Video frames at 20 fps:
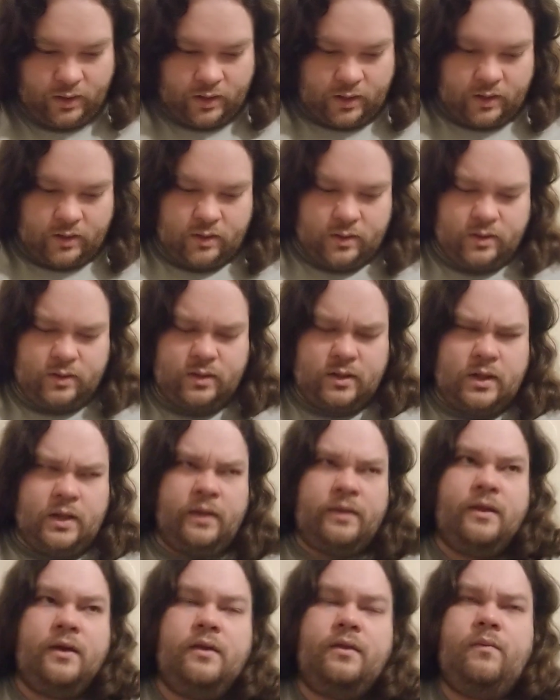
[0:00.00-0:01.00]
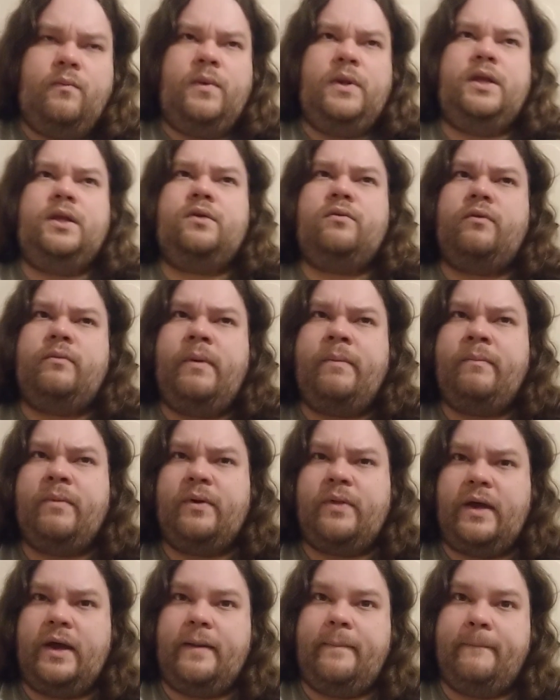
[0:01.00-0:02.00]
And I think that we need to remember
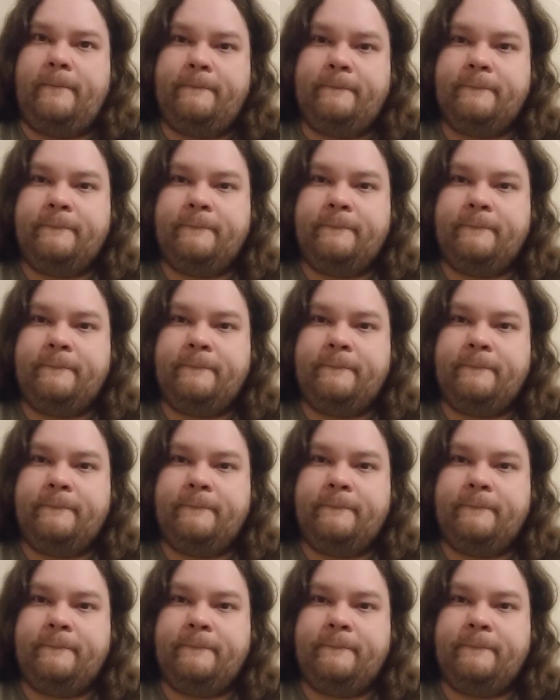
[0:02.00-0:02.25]
that.